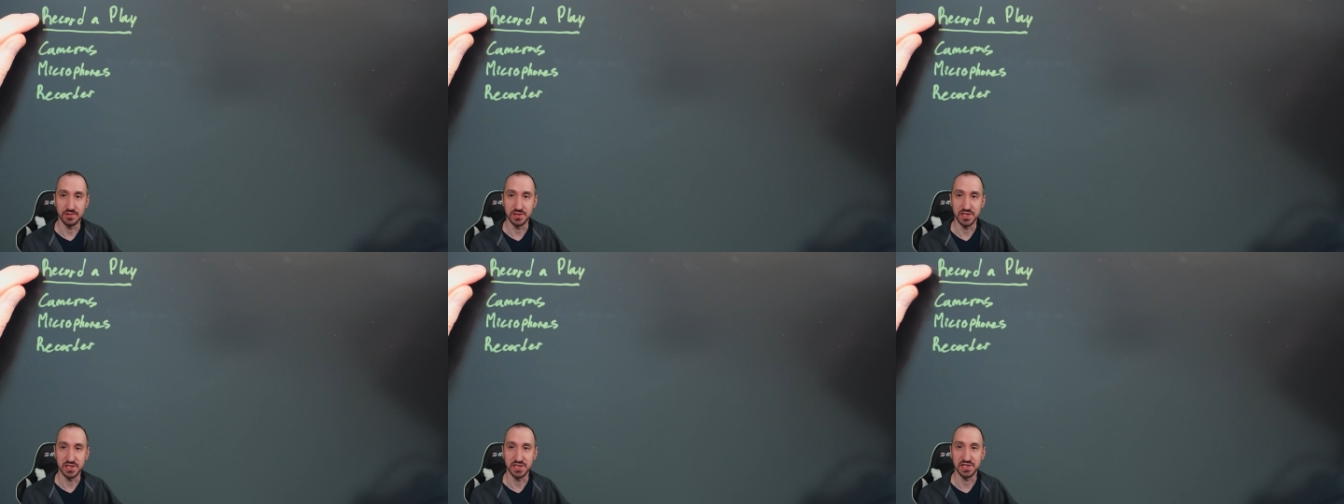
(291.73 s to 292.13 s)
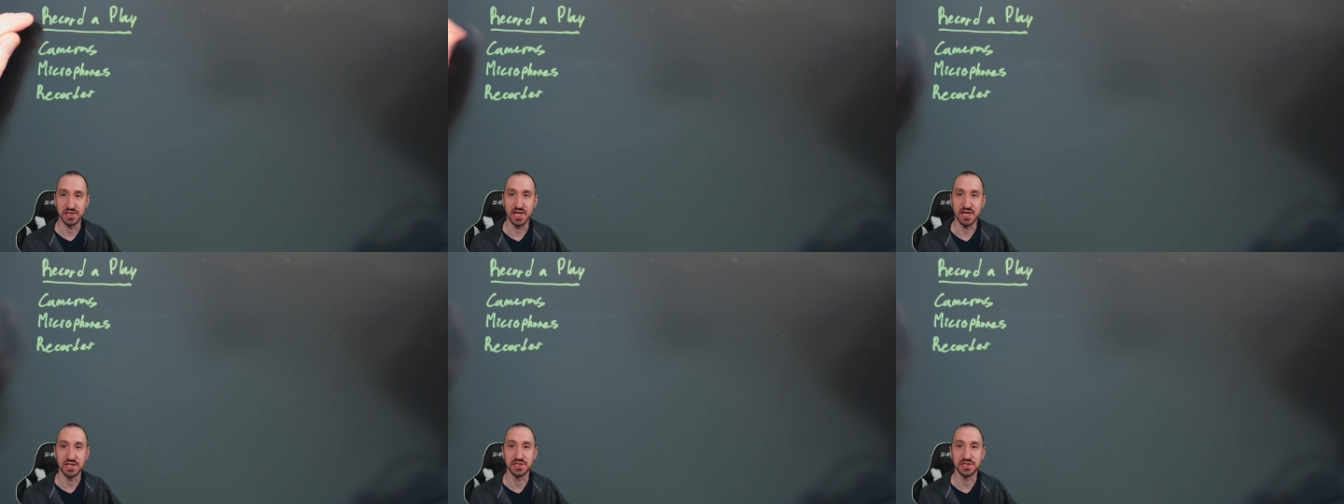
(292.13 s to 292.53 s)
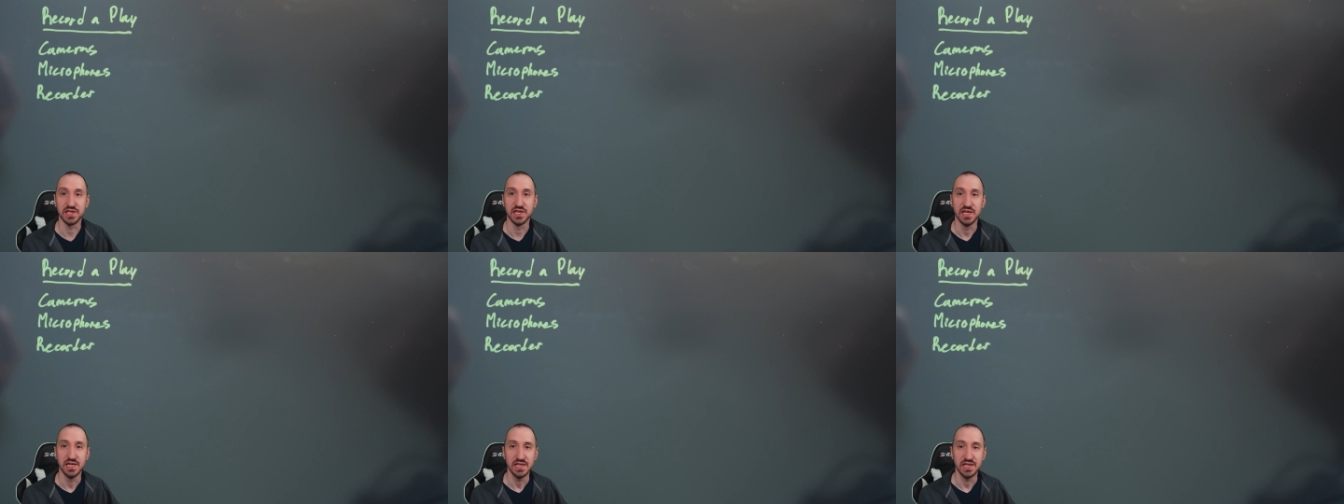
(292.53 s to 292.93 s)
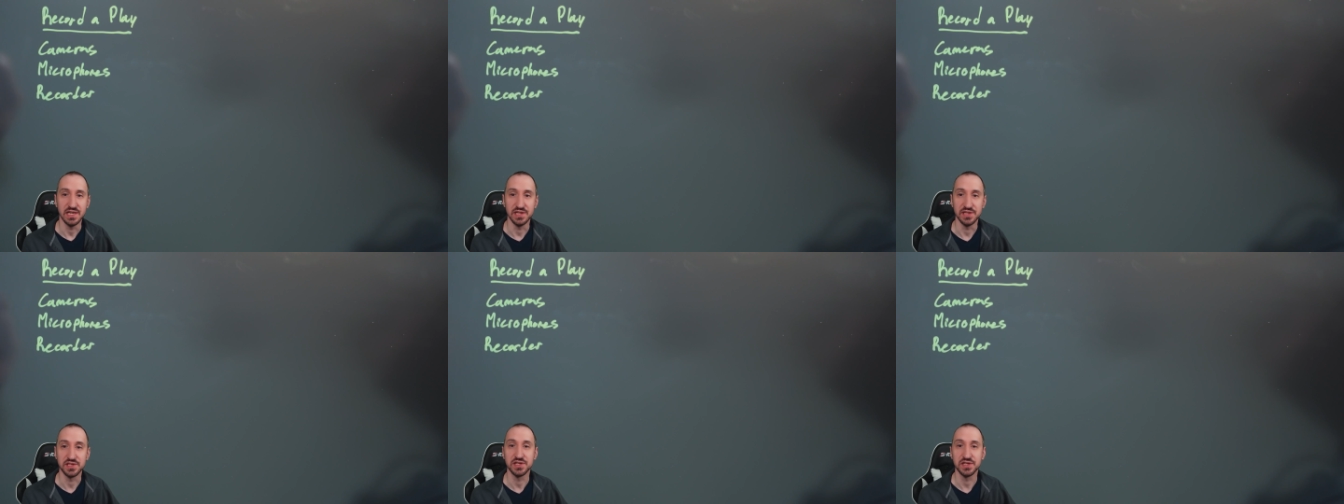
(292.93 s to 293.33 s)
which in this case
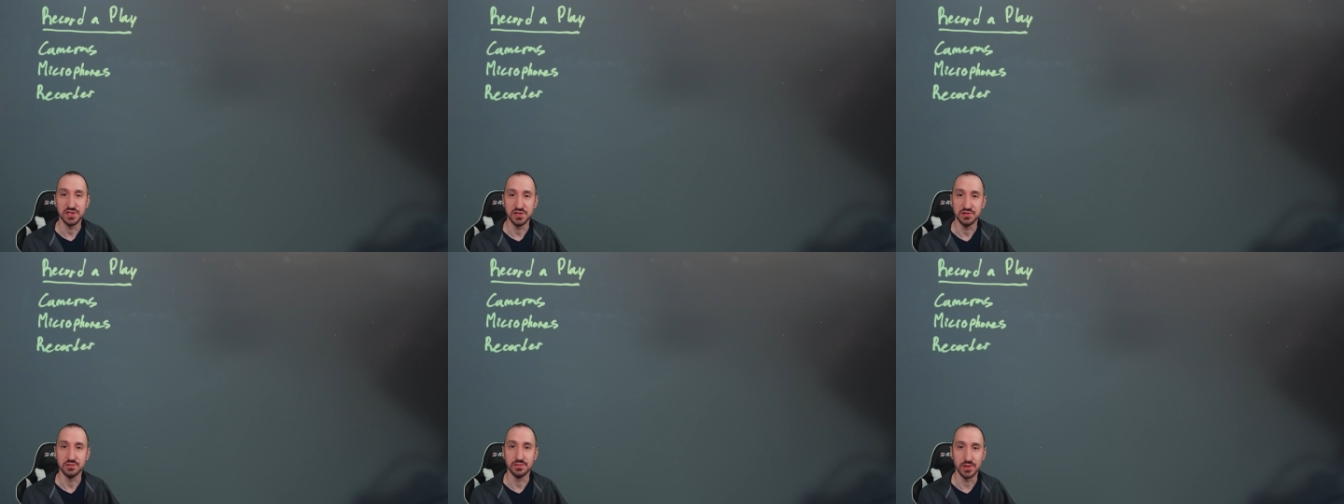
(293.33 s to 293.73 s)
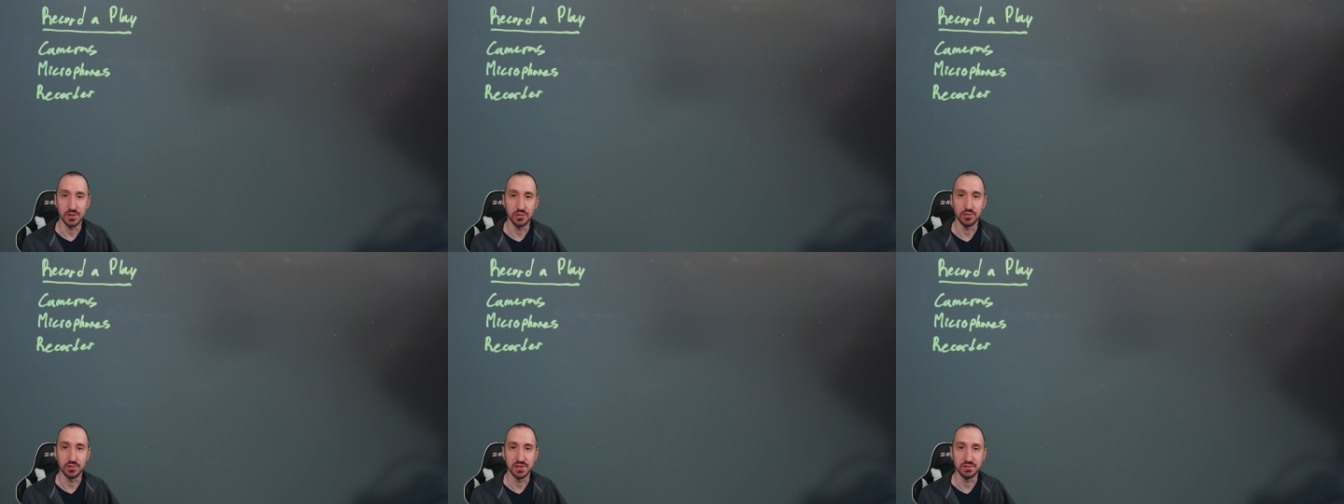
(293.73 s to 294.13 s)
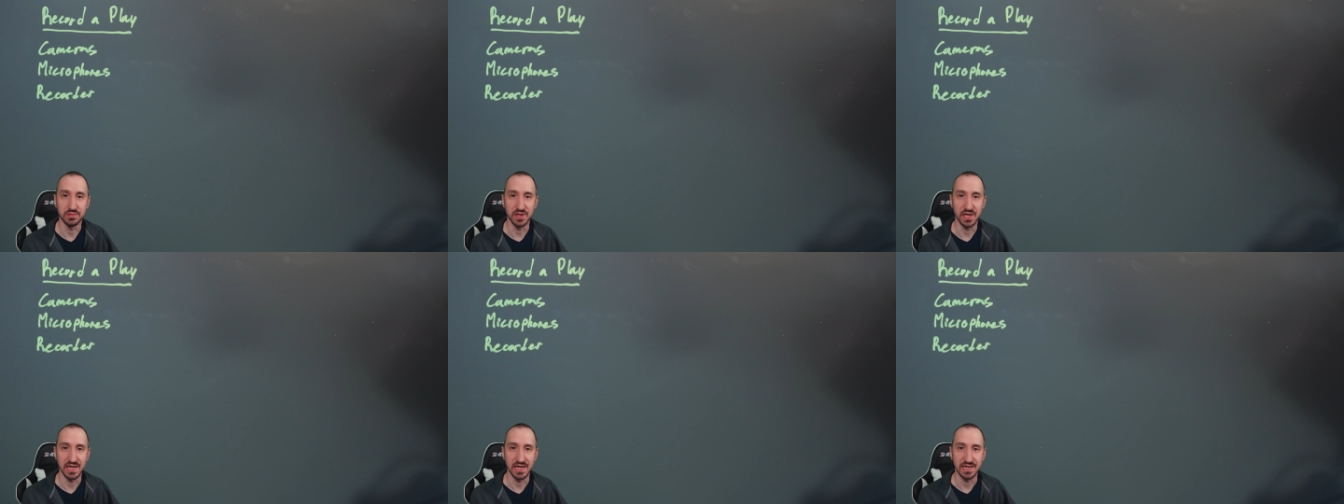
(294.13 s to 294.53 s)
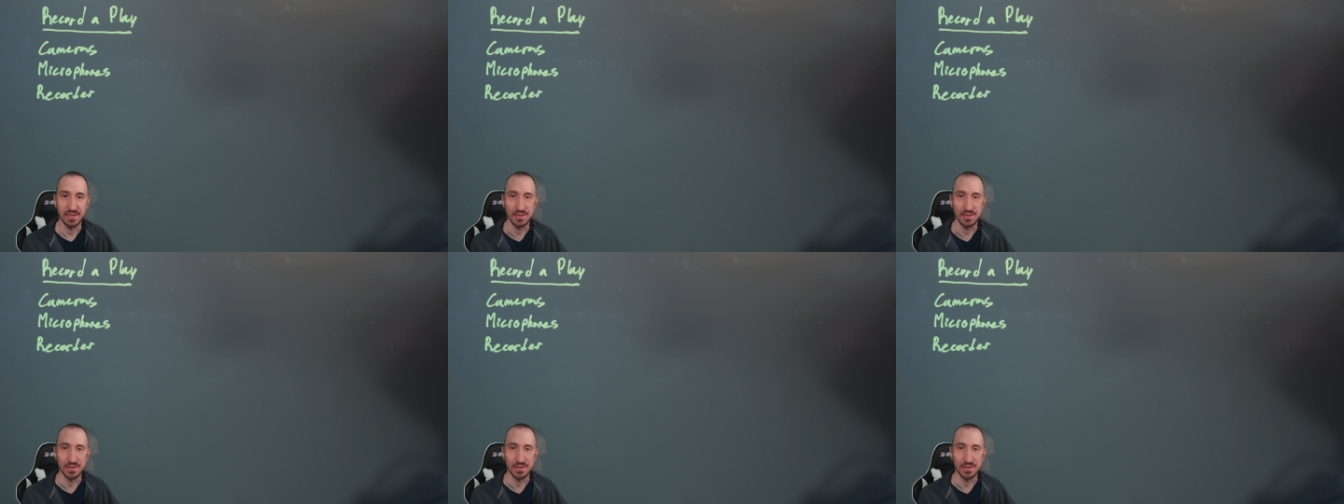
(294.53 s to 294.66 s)
is to record the play.